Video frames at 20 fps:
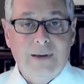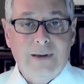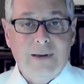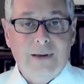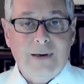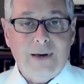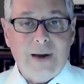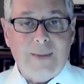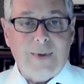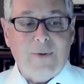
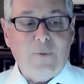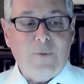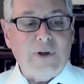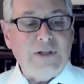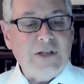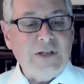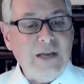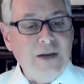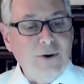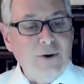Now, my friends,
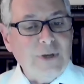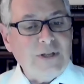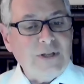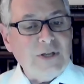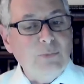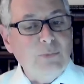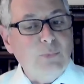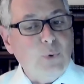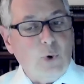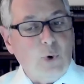here it's
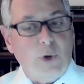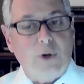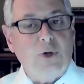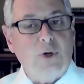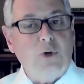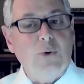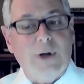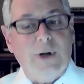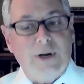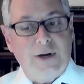important
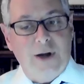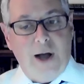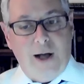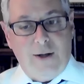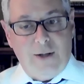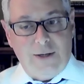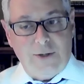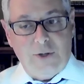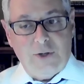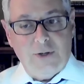to
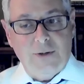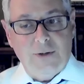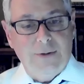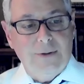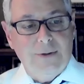acknowledge